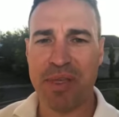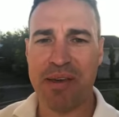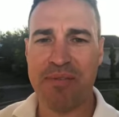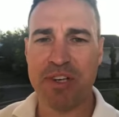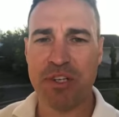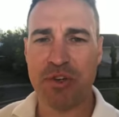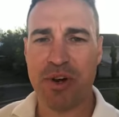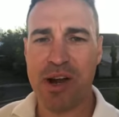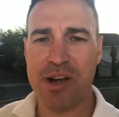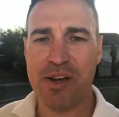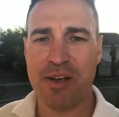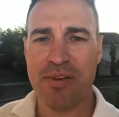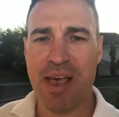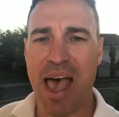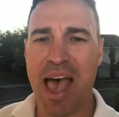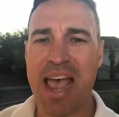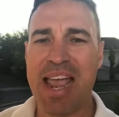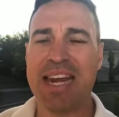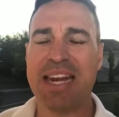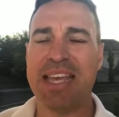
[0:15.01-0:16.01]
having trained over
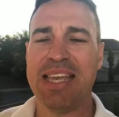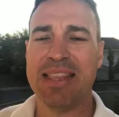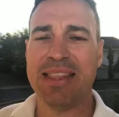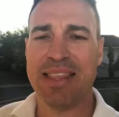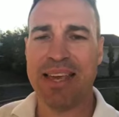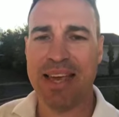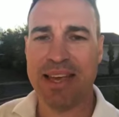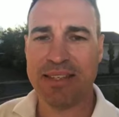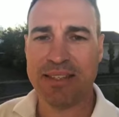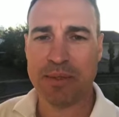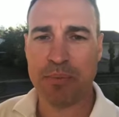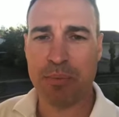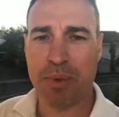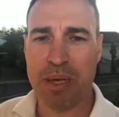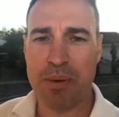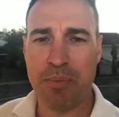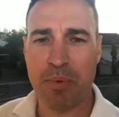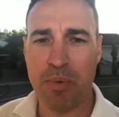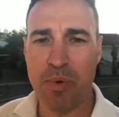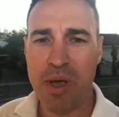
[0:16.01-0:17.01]
18,000
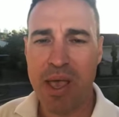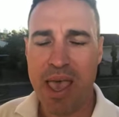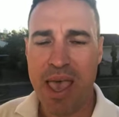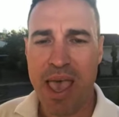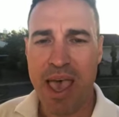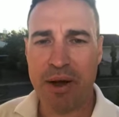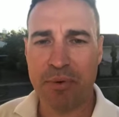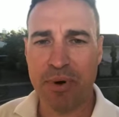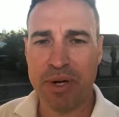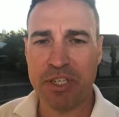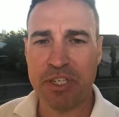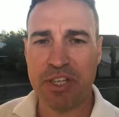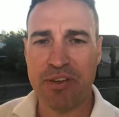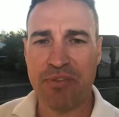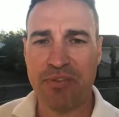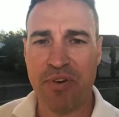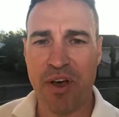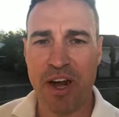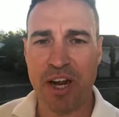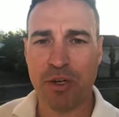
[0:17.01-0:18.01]
people how to reach their
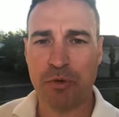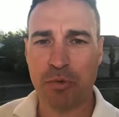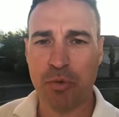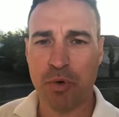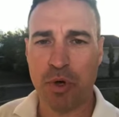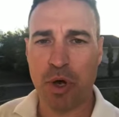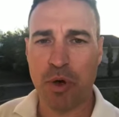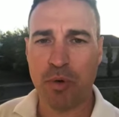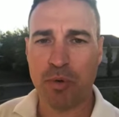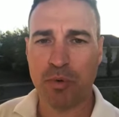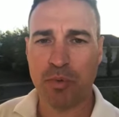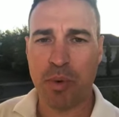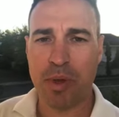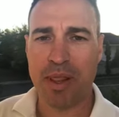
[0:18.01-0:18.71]
financial goals,